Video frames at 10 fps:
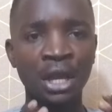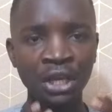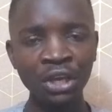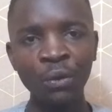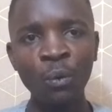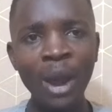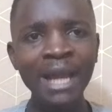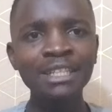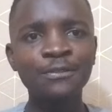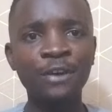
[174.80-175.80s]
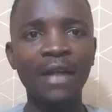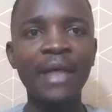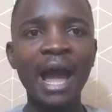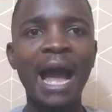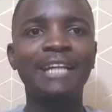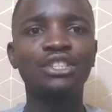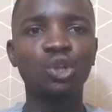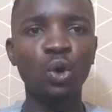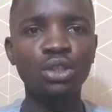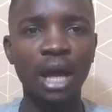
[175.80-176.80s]
He went further and
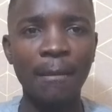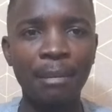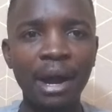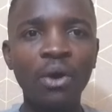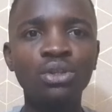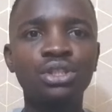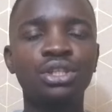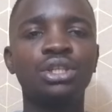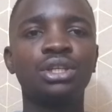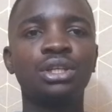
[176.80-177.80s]
talked about